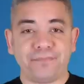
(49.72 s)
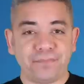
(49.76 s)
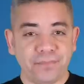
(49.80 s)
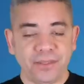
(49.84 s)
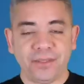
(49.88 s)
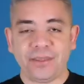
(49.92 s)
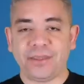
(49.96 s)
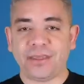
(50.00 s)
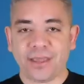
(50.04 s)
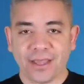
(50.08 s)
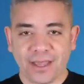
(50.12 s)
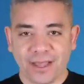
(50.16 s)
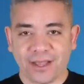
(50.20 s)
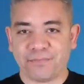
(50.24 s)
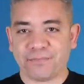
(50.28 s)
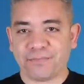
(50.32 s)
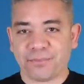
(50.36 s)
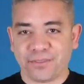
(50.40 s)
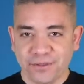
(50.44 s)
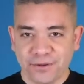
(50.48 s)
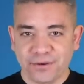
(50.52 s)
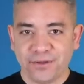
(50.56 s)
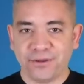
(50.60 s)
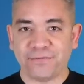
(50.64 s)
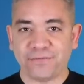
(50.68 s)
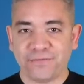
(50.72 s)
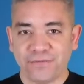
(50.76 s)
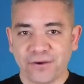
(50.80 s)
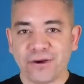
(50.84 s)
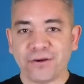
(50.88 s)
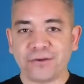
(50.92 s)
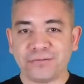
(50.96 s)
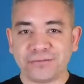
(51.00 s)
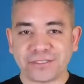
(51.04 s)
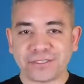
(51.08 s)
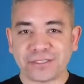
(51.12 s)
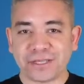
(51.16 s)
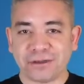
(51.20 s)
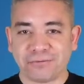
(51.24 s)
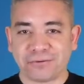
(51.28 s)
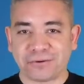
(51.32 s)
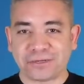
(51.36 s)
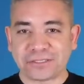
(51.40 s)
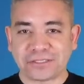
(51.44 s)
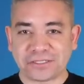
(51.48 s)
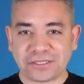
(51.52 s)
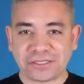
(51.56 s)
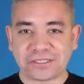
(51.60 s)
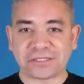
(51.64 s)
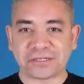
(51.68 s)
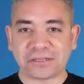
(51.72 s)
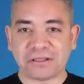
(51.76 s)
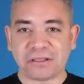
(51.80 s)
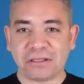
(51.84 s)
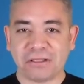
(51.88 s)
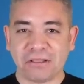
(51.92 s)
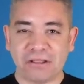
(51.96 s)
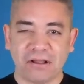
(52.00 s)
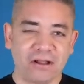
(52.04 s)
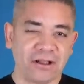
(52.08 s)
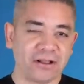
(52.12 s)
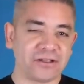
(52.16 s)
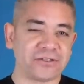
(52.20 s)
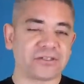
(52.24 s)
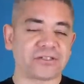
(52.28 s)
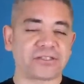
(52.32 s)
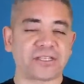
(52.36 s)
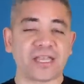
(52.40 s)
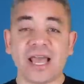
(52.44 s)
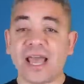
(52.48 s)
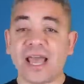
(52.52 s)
yeah, the new phones that were just launched.